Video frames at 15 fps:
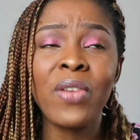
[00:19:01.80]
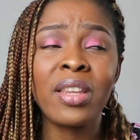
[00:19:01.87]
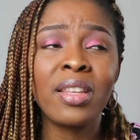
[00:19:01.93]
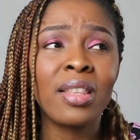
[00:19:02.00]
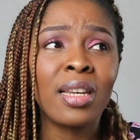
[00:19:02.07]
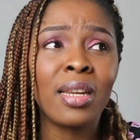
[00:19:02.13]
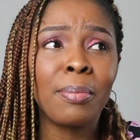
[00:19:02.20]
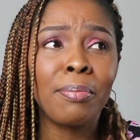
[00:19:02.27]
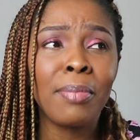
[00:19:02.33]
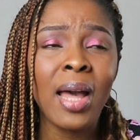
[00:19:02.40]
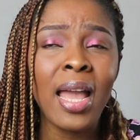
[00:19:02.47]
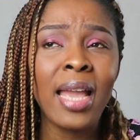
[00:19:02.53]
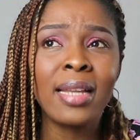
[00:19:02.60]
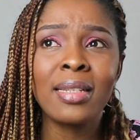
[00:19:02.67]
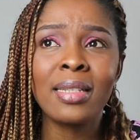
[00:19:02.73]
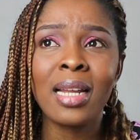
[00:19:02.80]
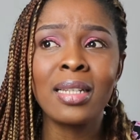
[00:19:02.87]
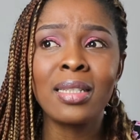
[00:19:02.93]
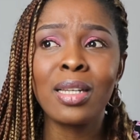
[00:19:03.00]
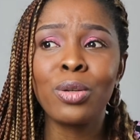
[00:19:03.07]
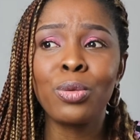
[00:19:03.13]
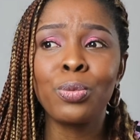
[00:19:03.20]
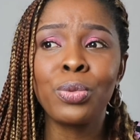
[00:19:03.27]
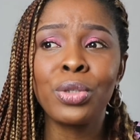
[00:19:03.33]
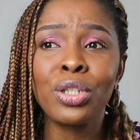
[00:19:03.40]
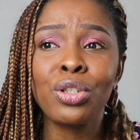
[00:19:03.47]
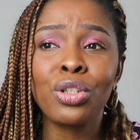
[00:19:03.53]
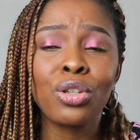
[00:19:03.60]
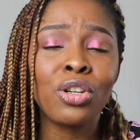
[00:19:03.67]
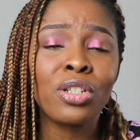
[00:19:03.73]
anything in mind, and they'll
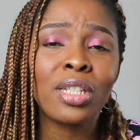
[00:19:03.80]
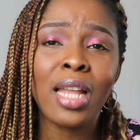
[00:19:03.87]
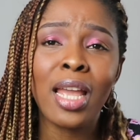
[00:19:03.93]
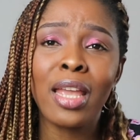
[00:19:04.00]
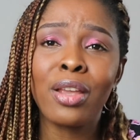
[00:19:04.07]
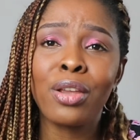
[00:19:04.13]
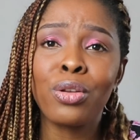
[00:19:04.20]
be just like,